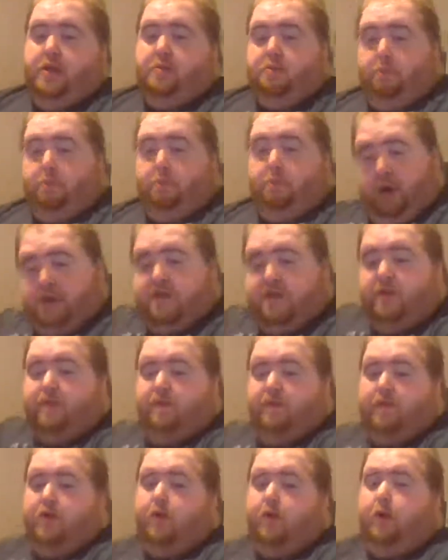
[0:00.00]
Most of
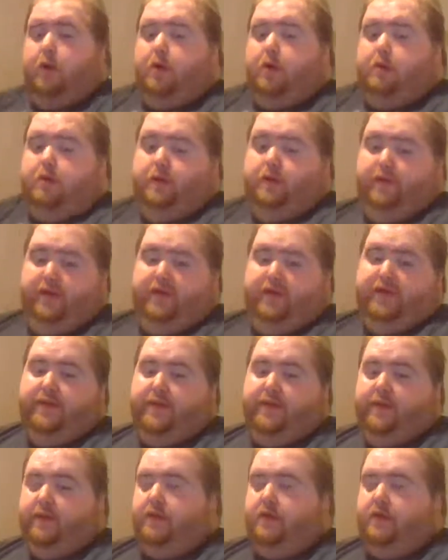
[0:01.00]
them are horror movies.